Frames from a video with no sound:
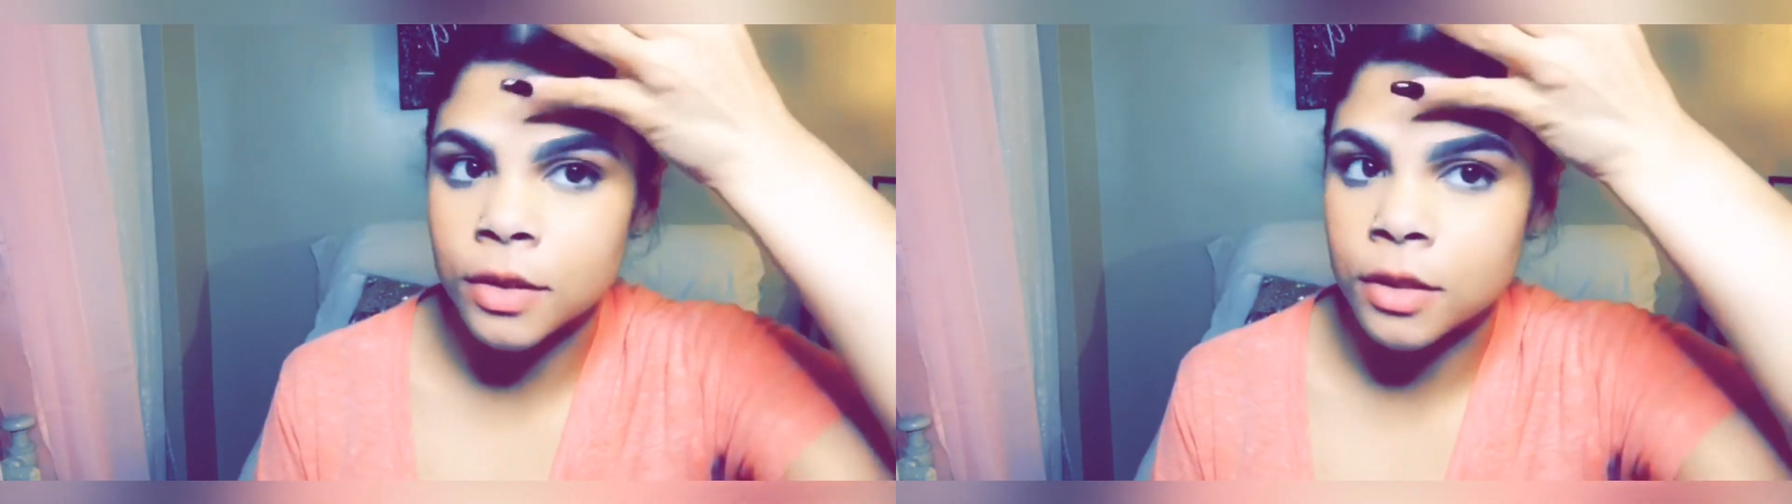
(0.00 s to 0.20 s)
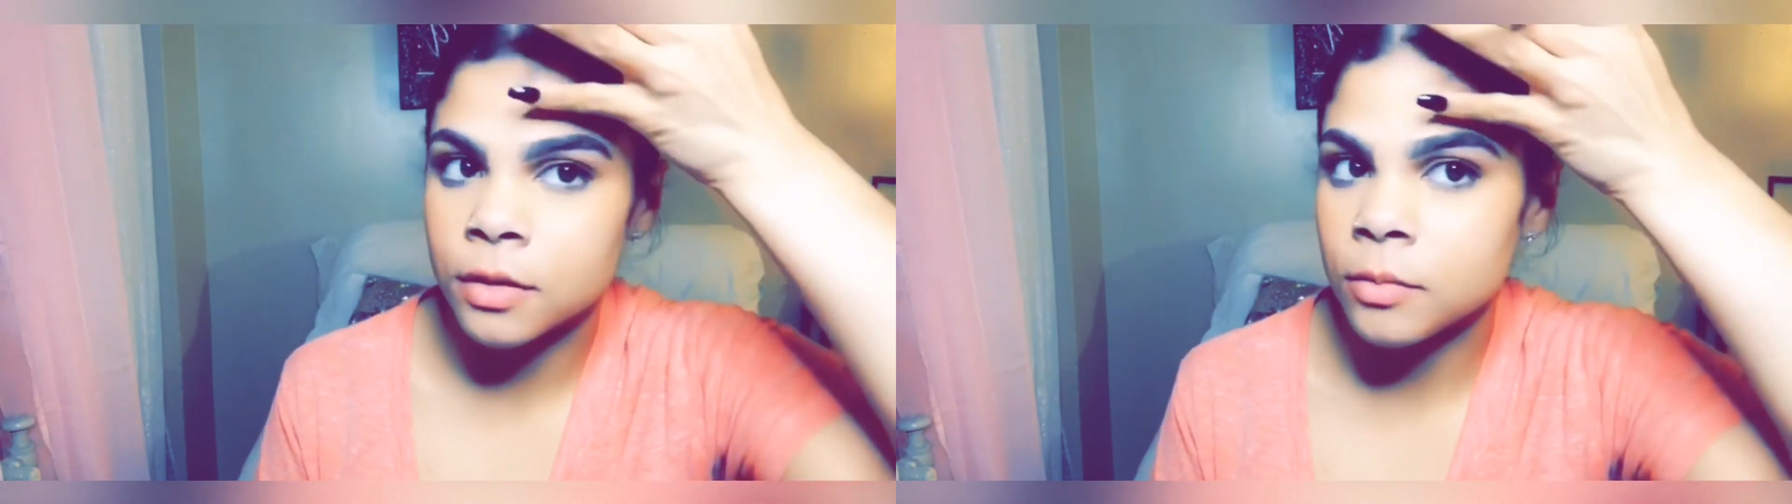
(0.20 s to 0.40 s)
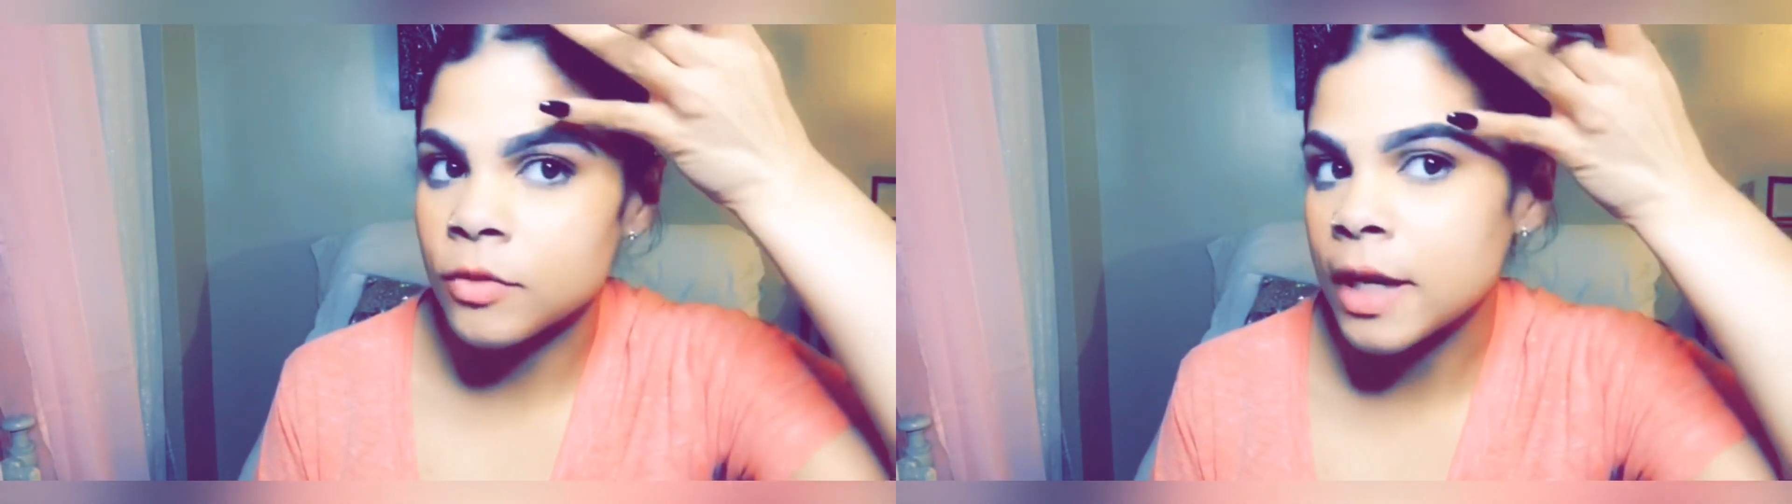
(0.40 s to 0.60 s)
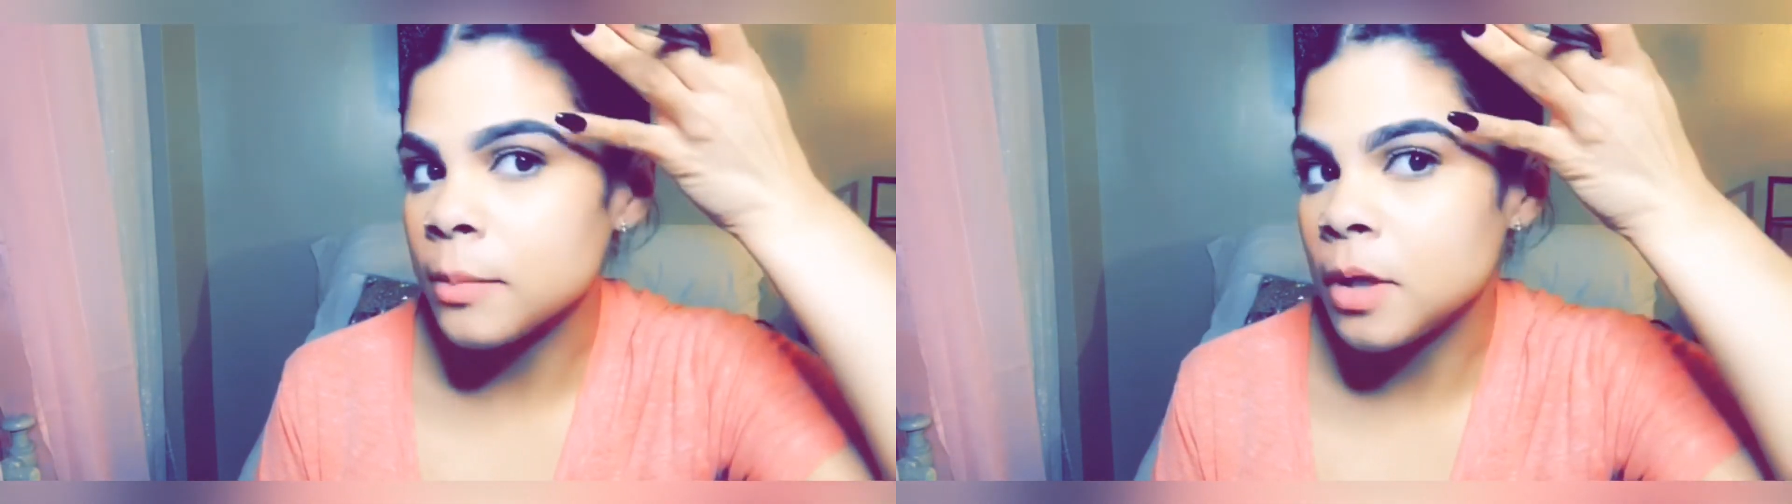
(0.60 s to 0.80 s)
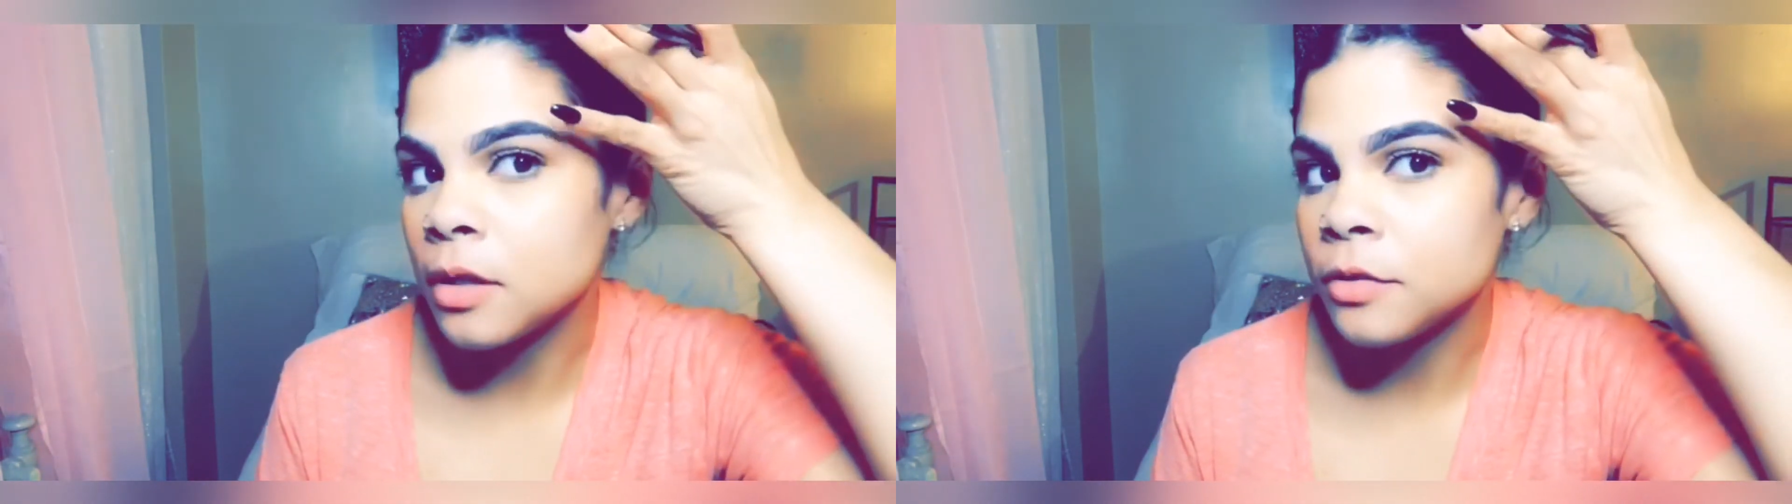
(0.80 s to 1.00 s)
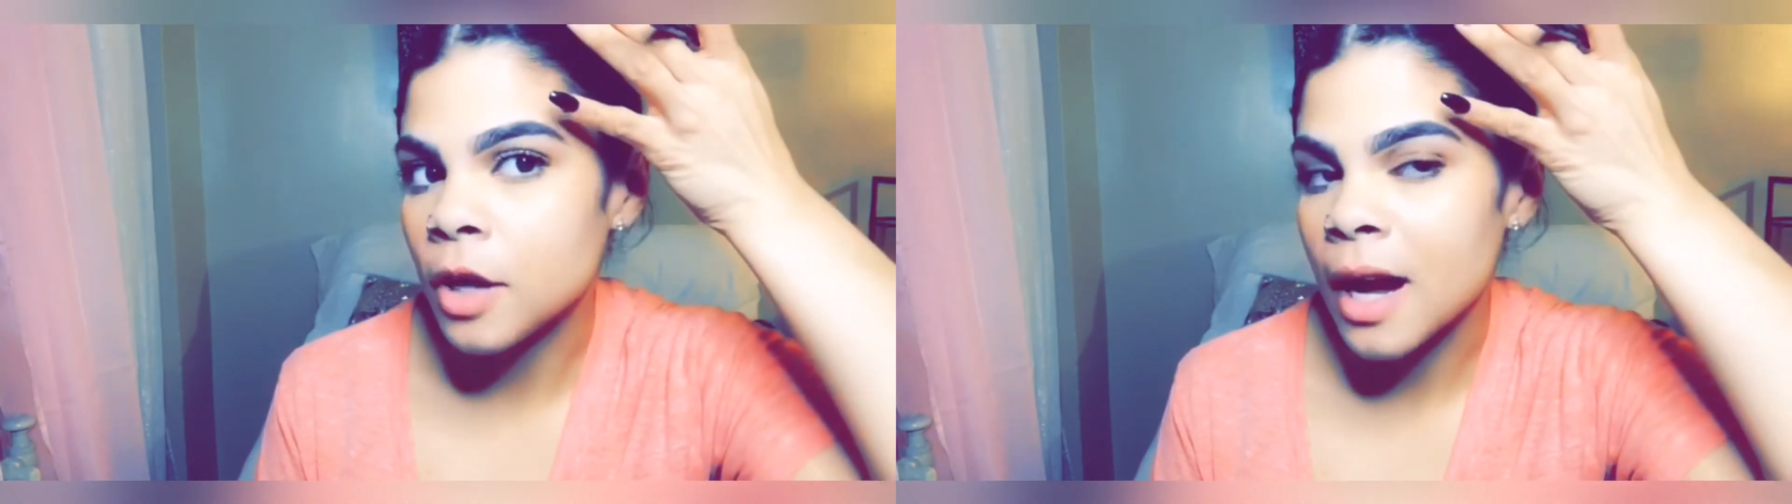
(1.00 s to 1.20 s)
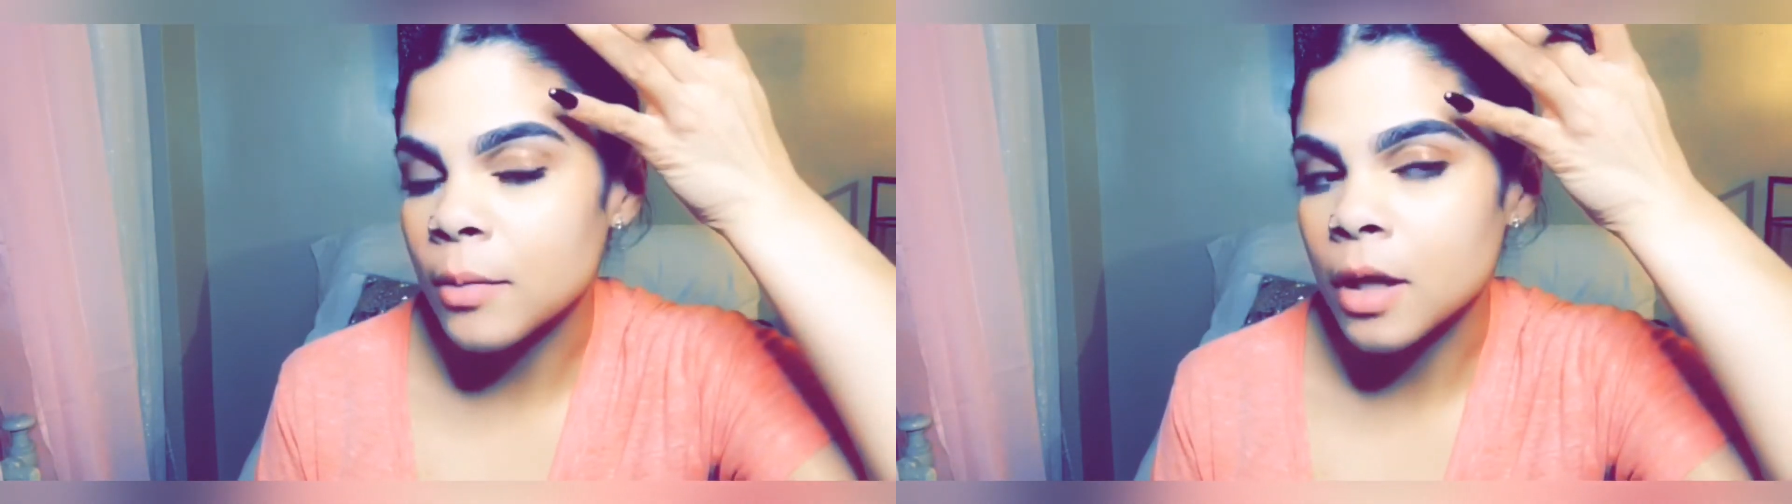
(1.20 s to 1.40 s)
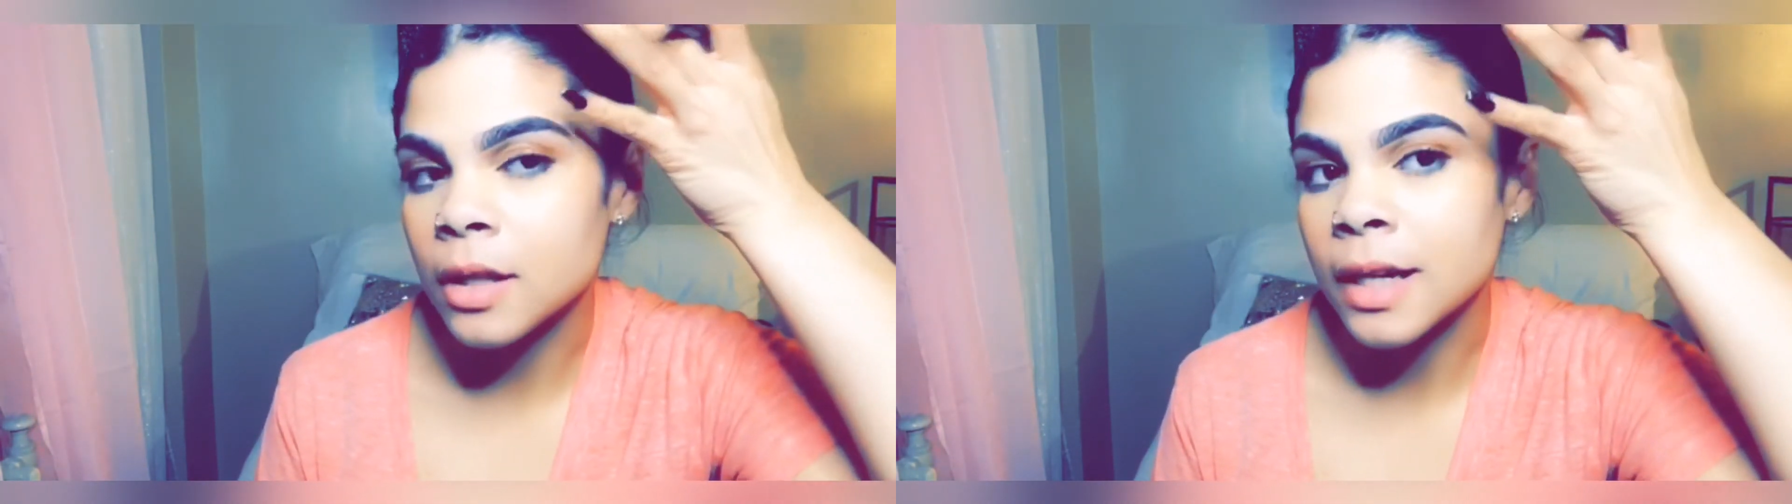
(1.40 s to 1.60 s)
right above your eyebrow
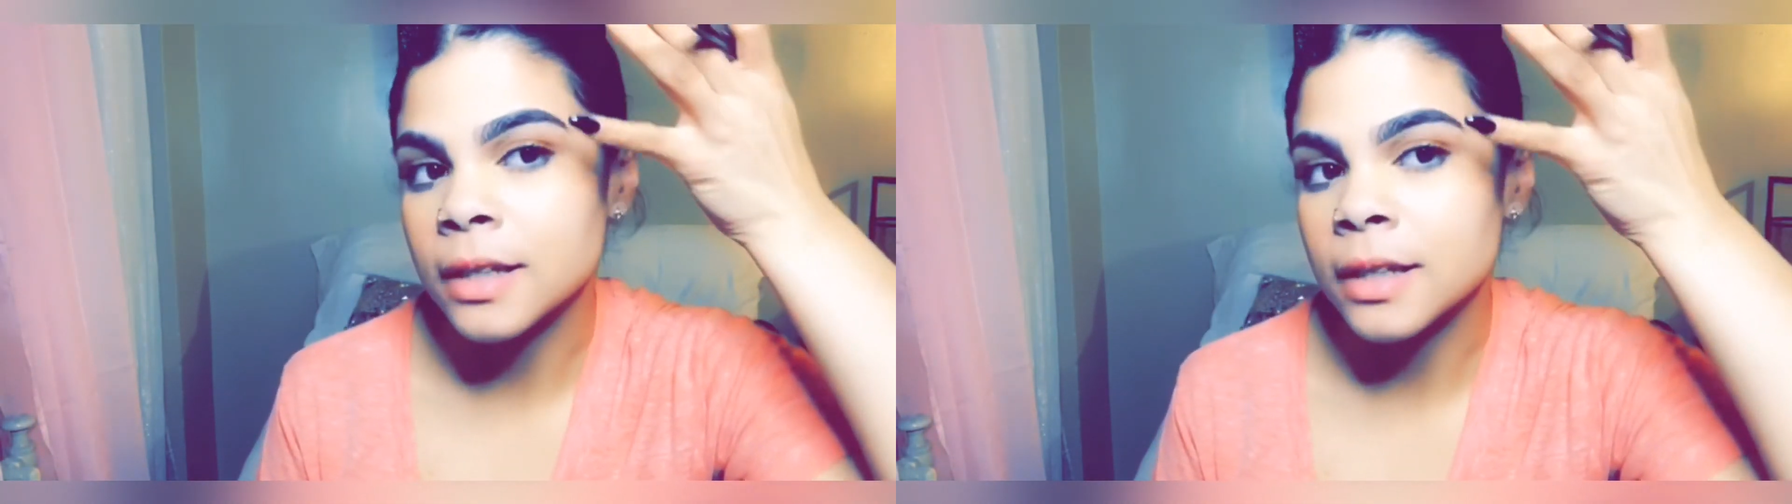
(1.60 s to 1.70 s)
line,